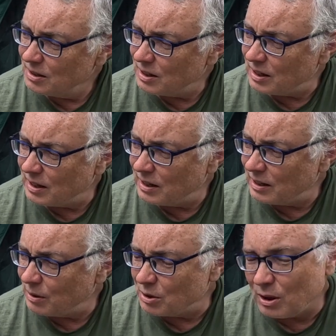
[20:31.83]

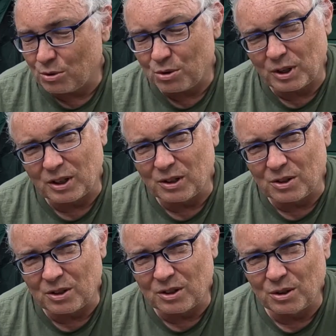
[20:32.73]
That was an old trick I
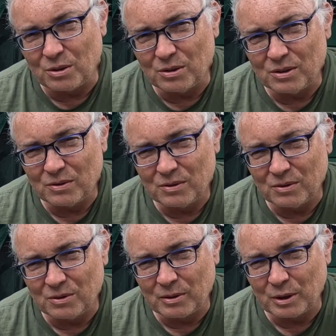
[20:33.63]
used to do
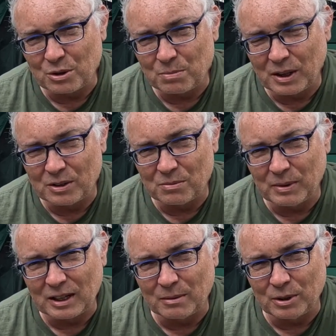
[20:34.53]
for roast spuds.
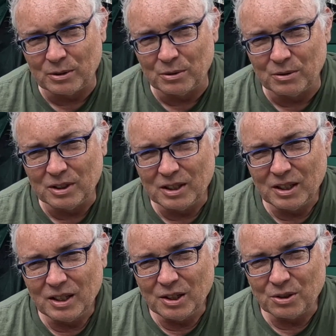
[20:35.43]
Make up a little
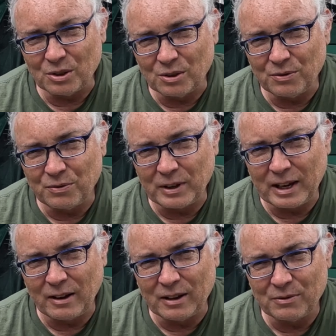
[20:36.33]
sort of
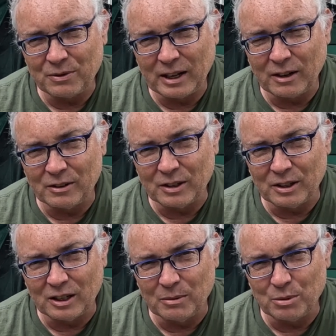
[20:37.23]
flour and
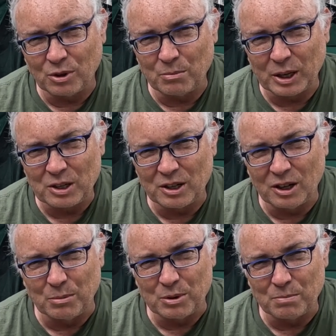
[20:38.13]
herbs, sort of mixed
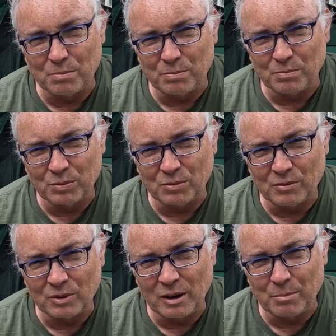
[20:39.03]
herbs and
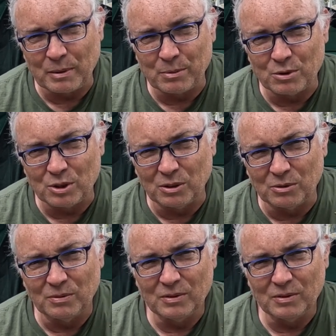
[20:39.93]
ground pepper and salt.